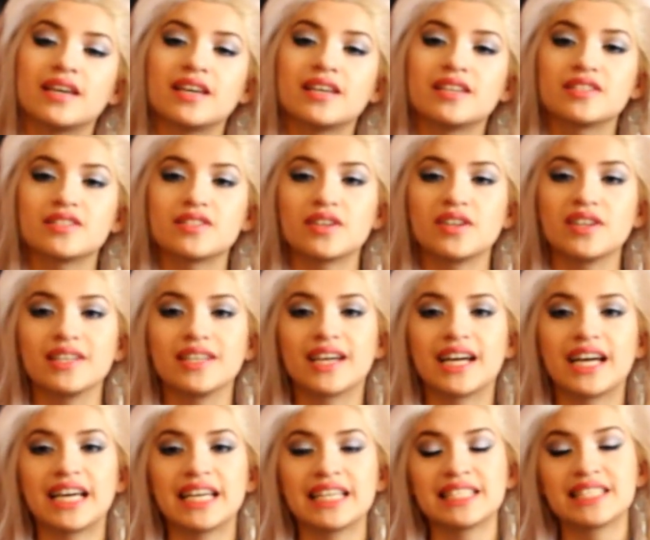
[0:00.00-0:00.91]
So you
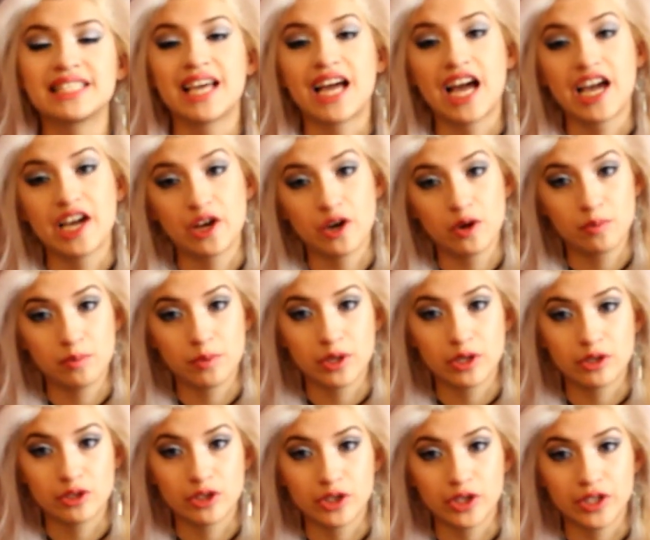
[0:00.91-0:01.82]
guys, I hope
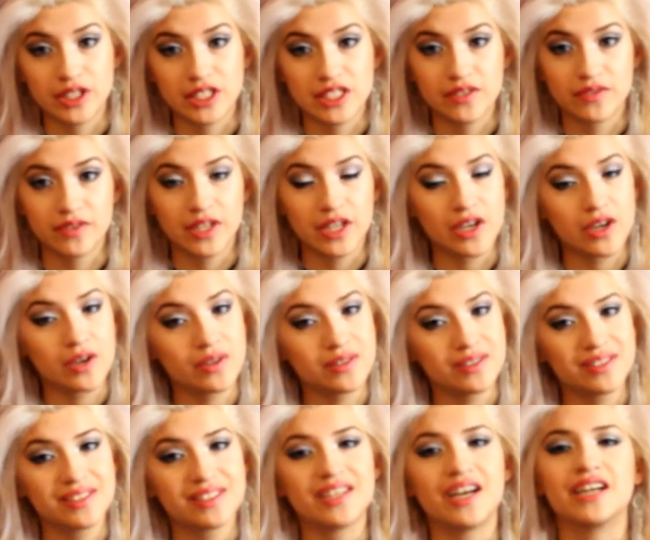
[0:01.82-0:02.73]
you enjoyed this video.
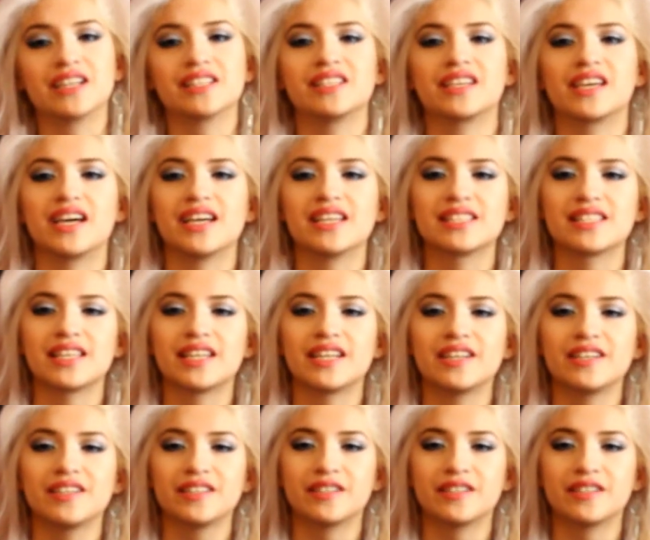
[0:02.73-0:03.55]
Talk to you guys later.